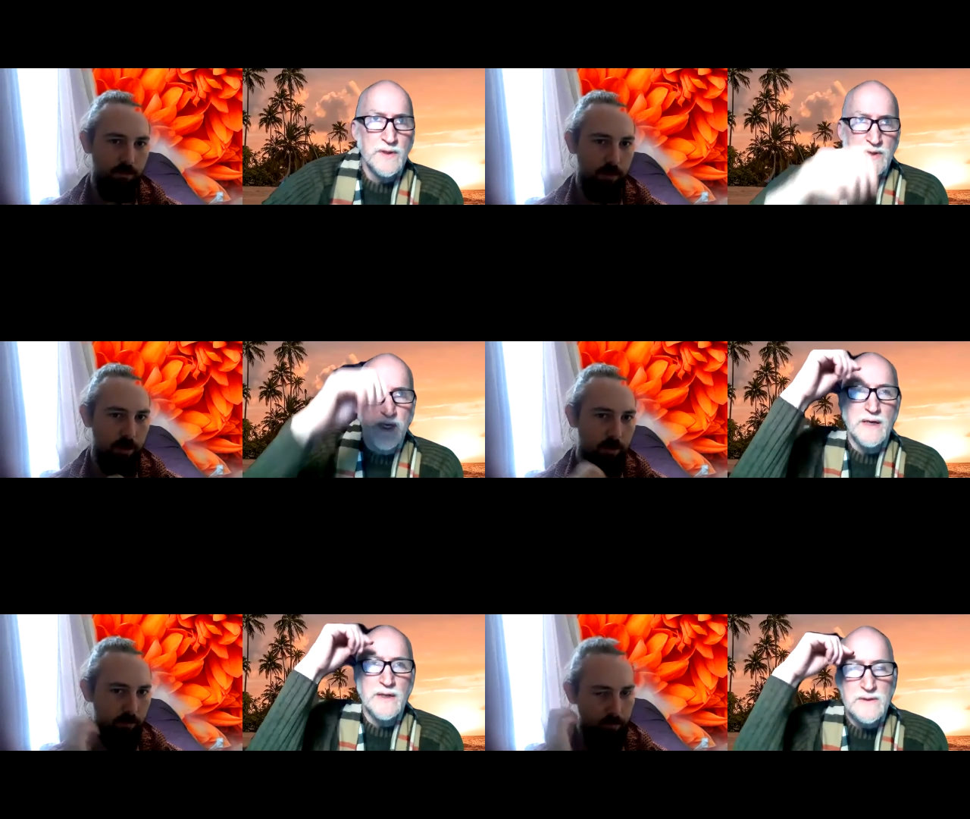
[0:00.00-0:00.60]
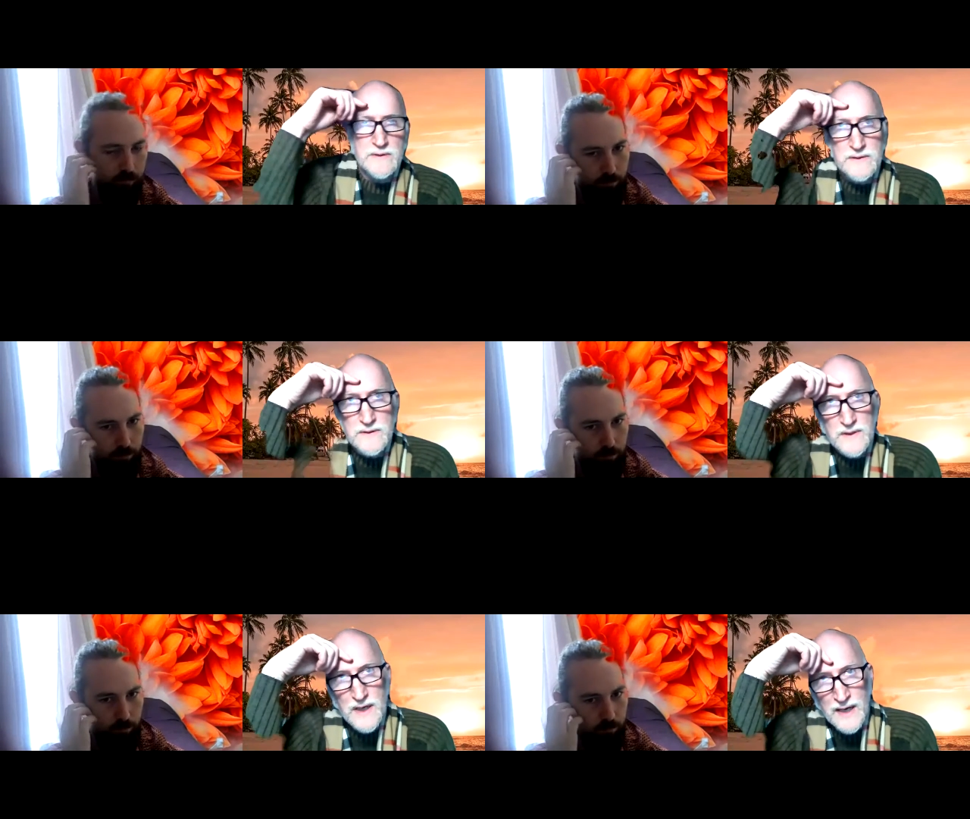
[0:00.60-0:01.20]
Speaker 1: Yeah.
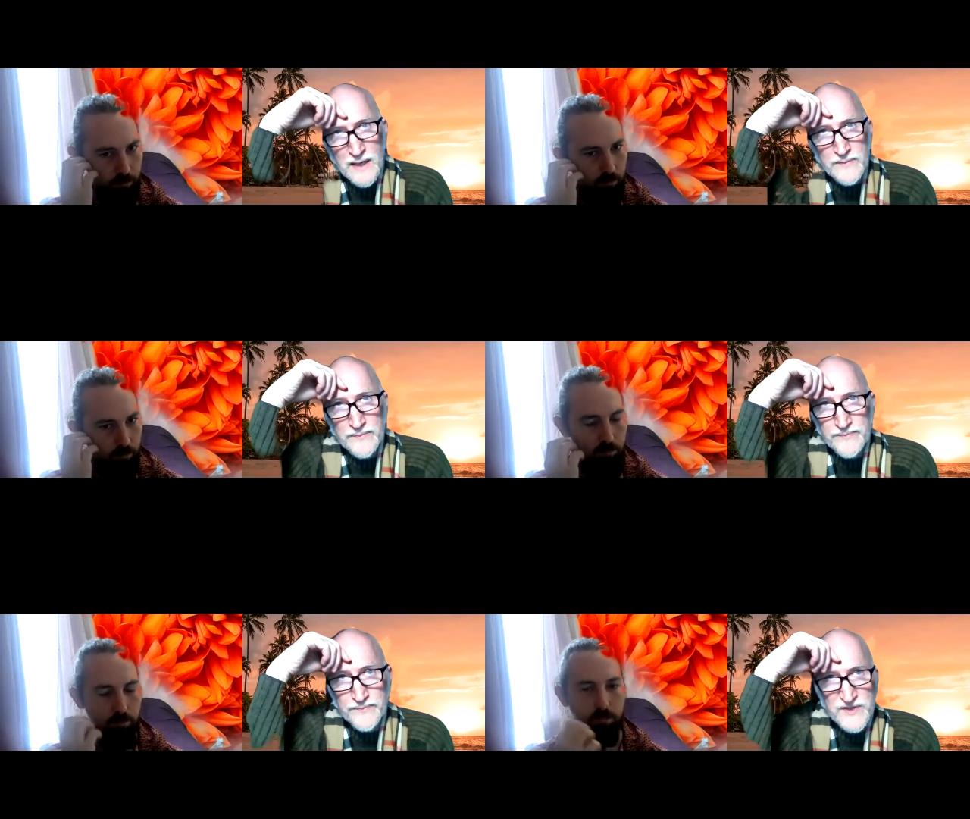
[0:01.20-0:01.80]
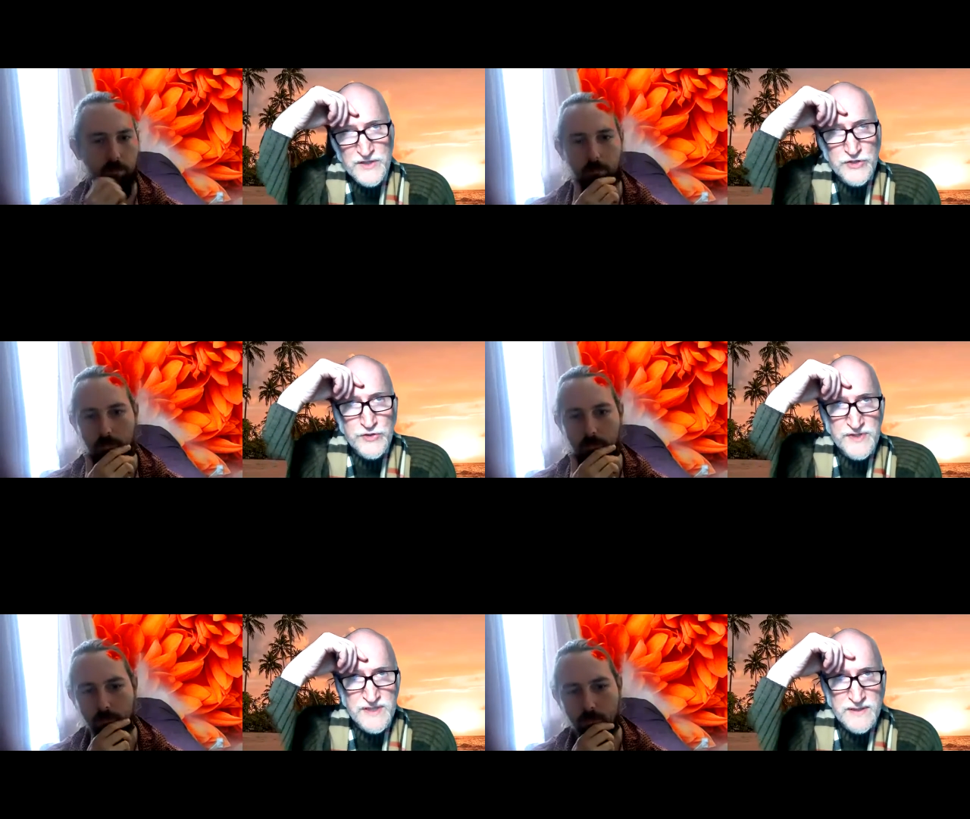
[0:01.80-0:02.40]
Um, did
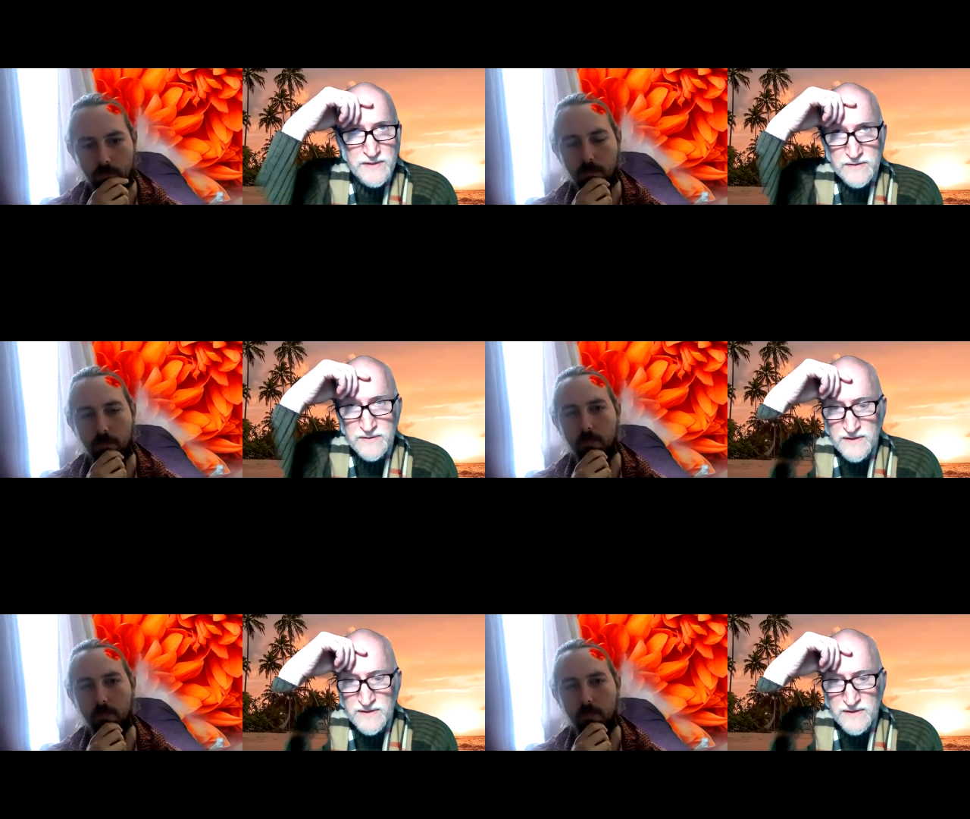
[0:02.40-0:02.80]
you see the,